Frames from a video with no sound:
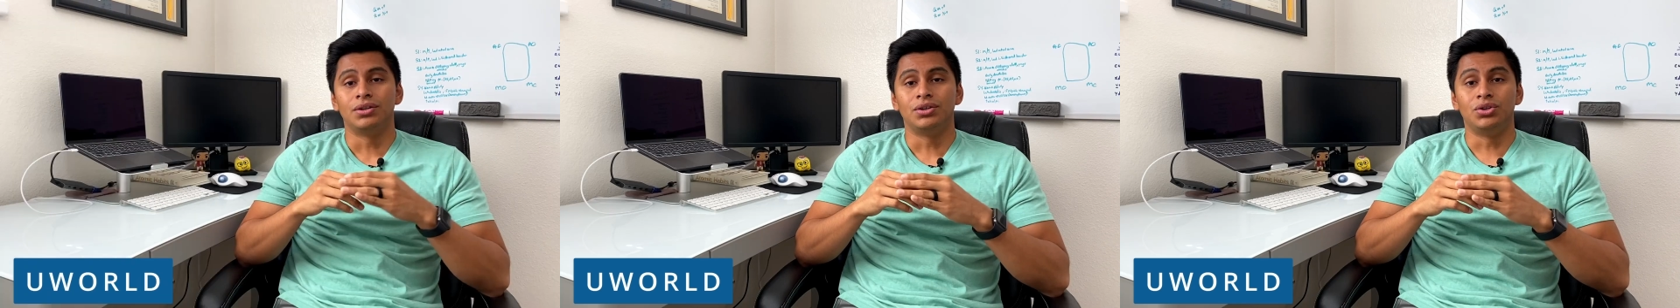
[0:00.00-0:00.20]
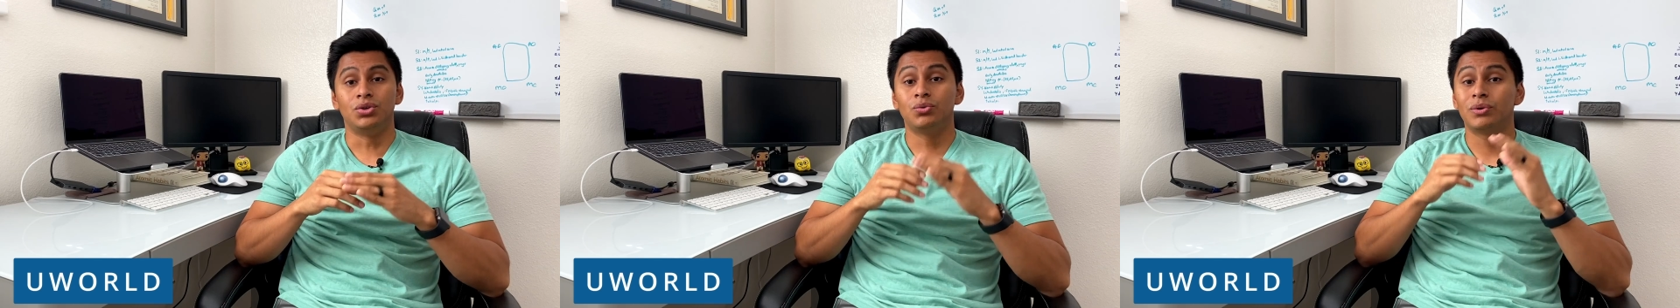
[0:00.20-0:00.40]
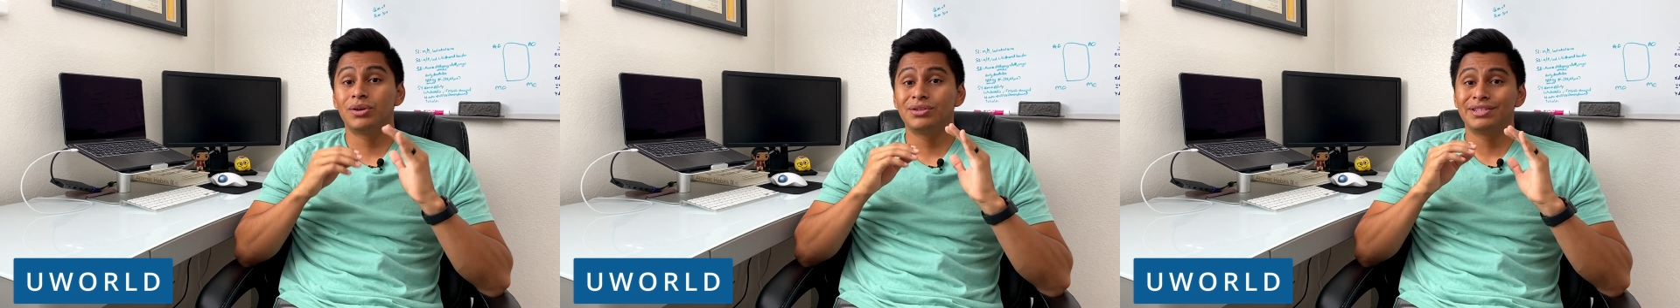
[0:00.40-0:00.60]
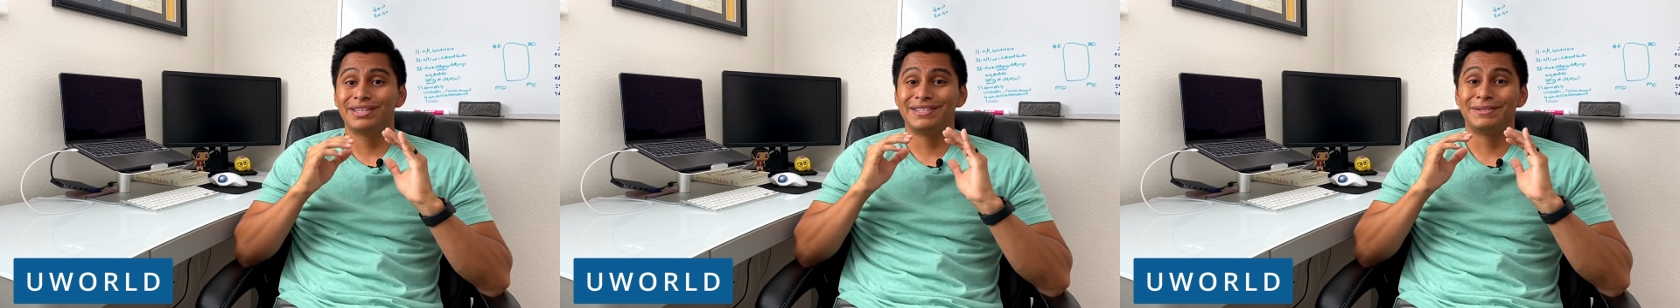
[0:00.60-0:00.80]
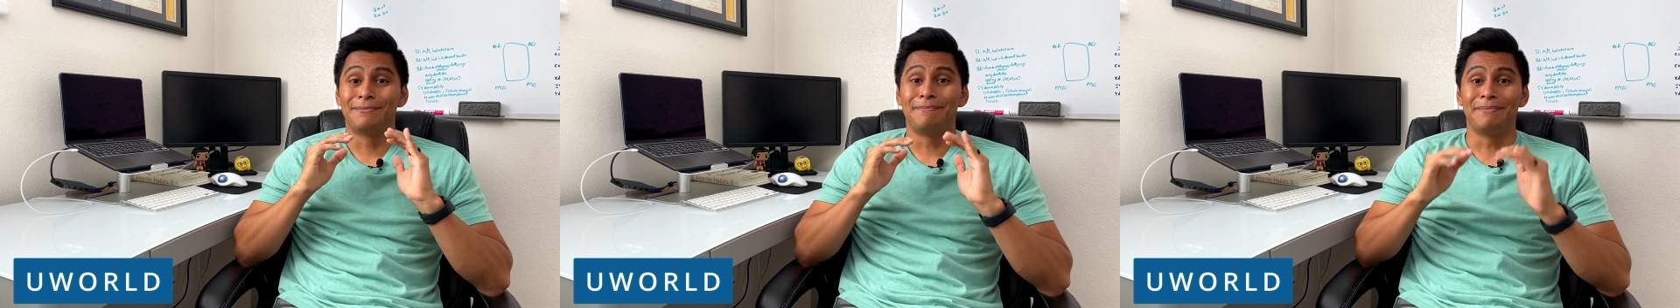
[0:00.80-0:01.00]
UWorld
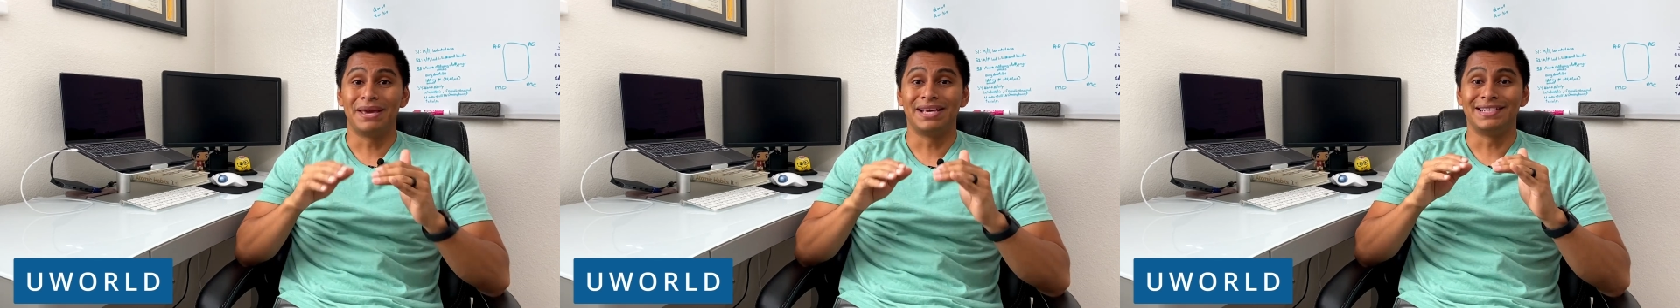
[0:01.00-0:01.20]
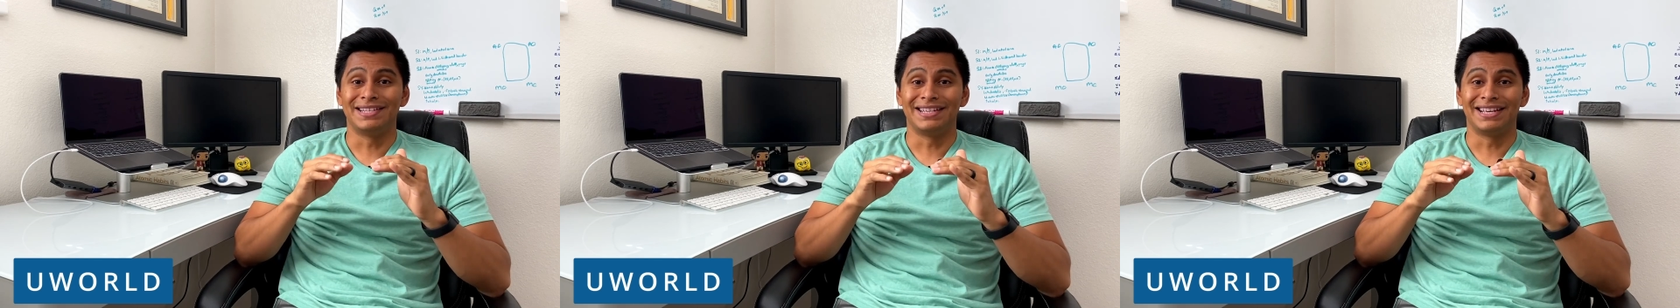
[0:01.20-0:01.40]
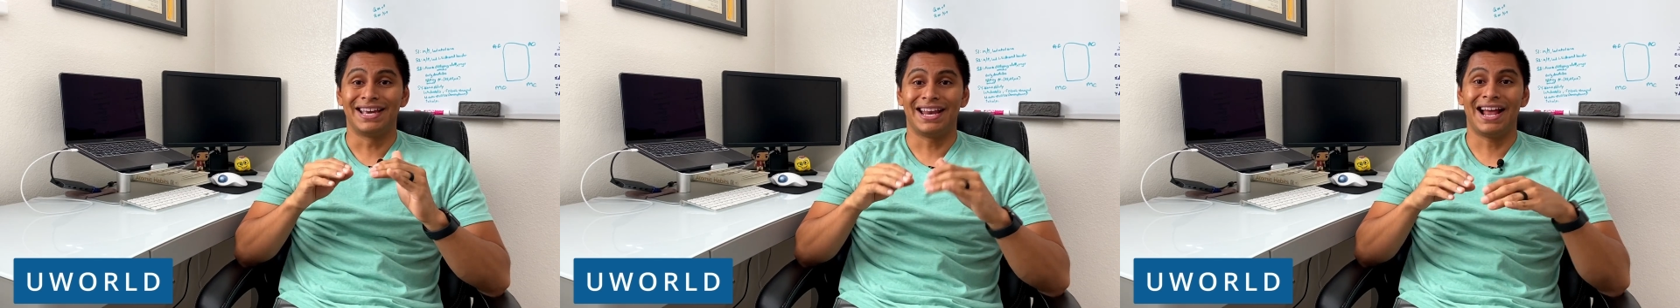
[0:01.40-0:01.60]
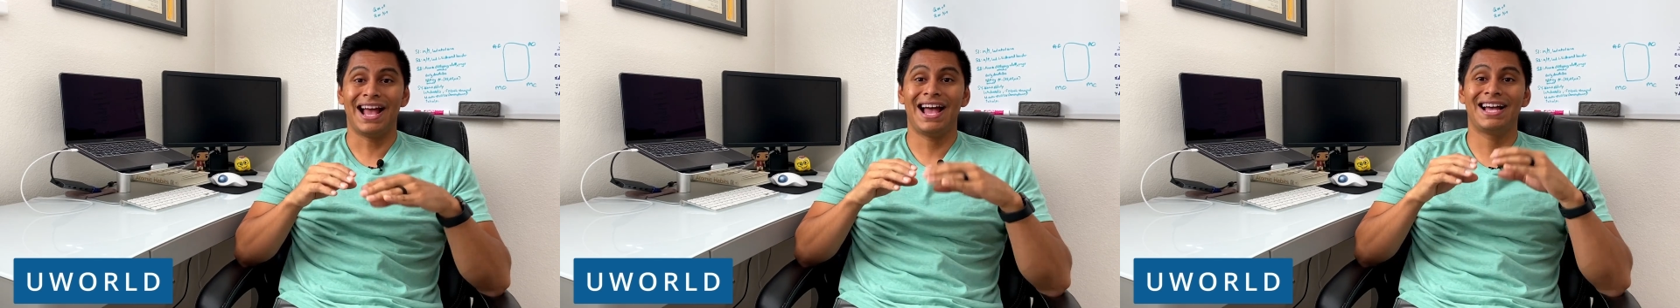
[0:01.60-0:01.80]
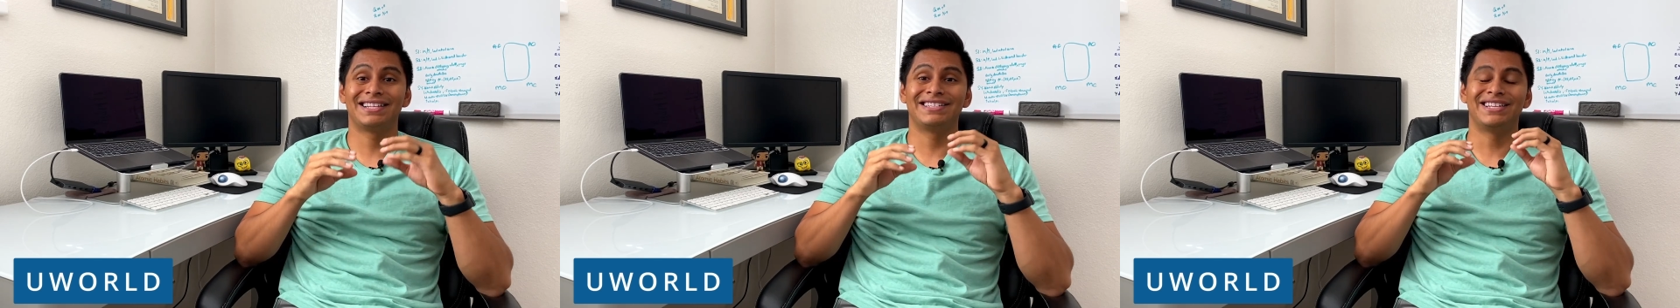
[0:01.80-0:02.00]
is amazing. It
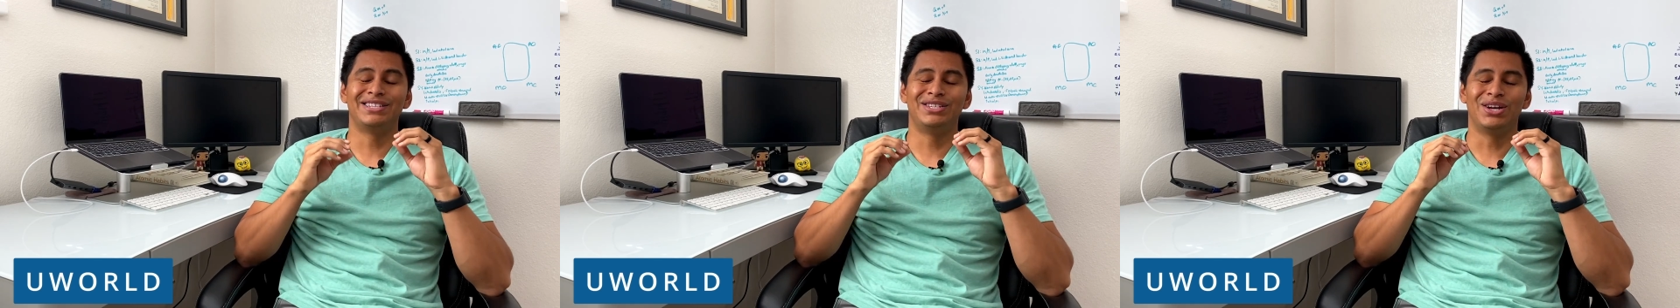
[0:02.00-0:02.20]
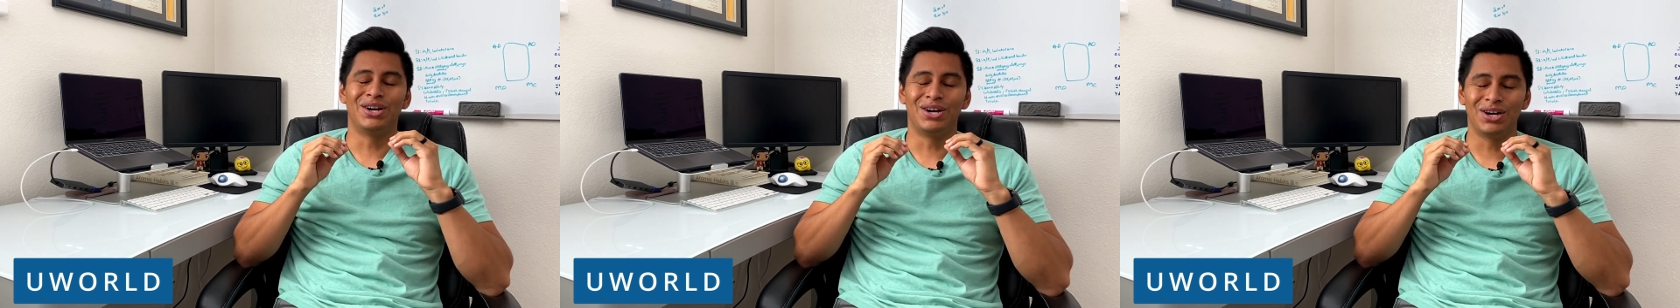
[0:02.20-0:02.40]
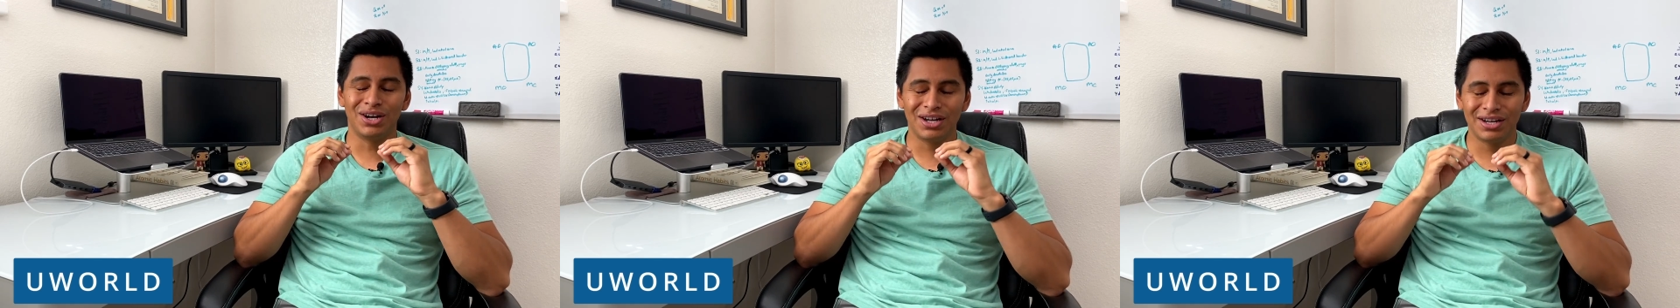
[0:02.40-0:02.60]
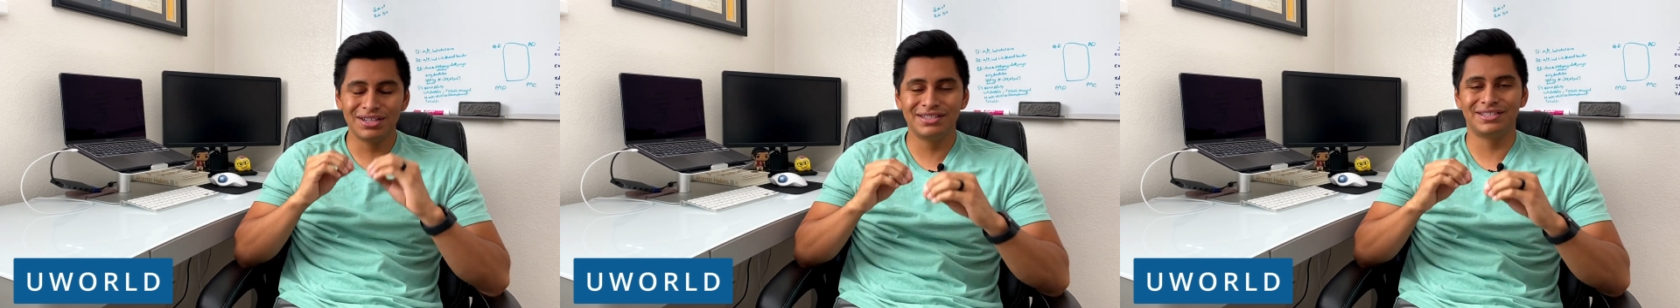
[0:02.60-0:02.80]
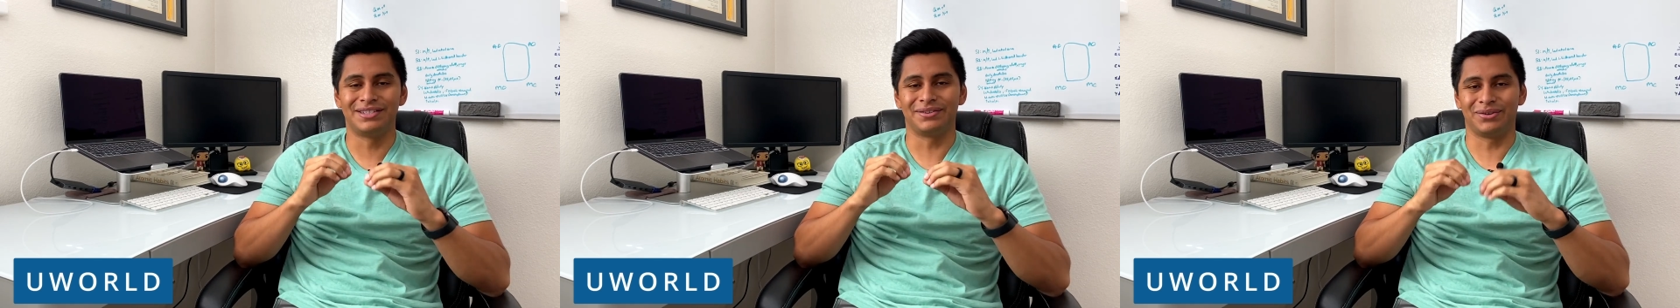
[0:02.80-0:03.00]
has
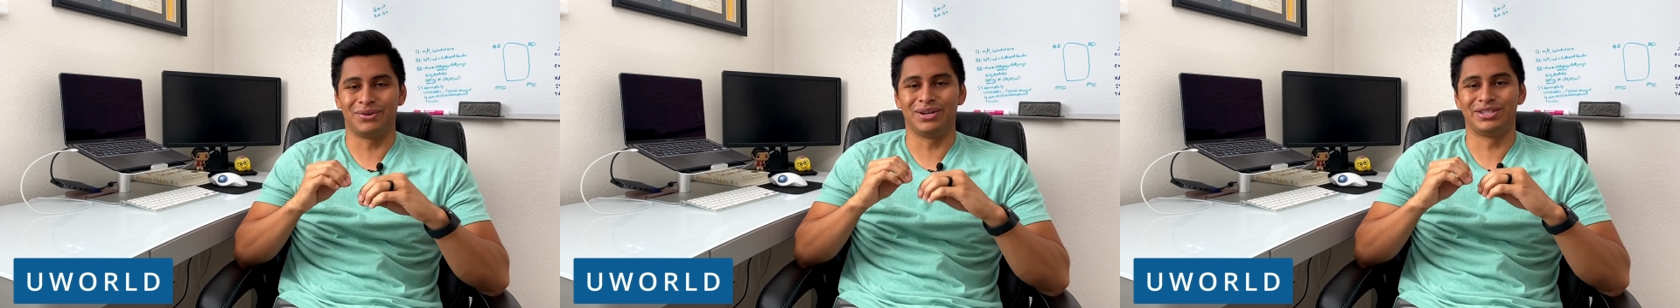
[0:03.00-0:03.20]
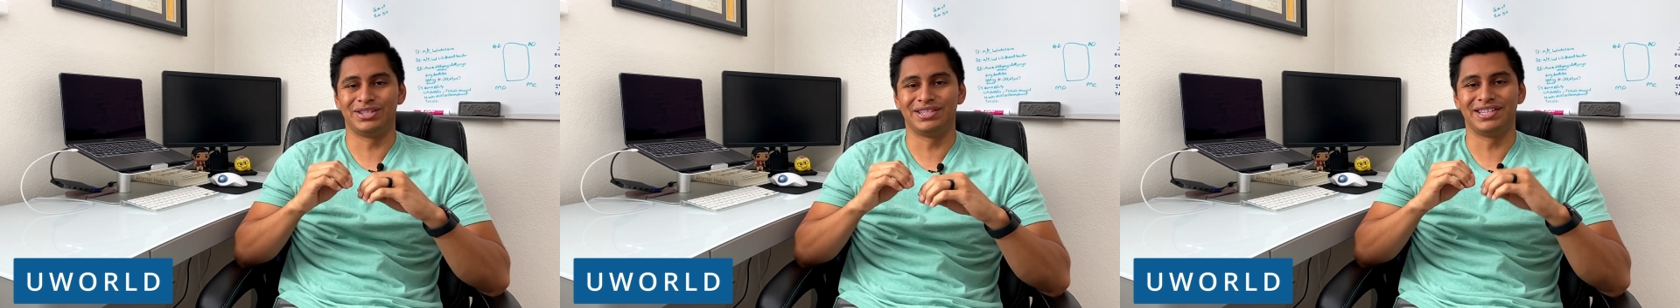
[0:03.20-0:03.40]
tons of questions.